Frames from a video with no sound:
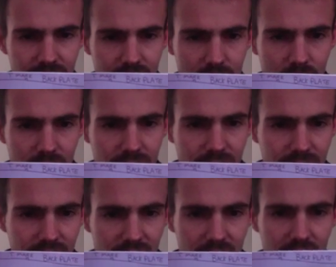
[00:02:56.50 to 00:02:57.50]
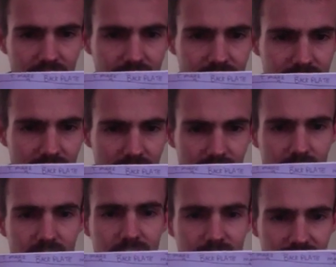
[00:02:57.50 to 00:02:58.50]
or 15 on this side, or
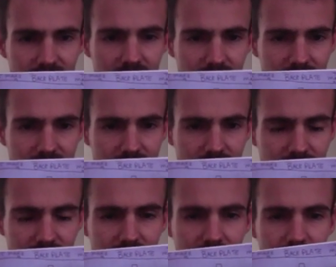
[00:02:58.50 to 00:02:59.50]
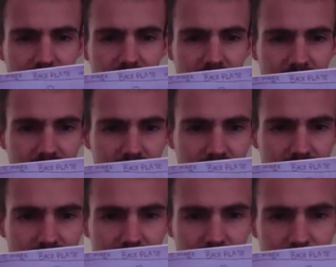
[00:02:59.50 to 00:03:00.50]
15 on that side.
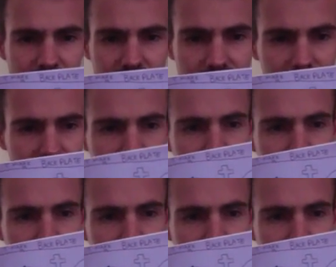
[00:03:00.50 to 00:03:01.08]
It mustn't,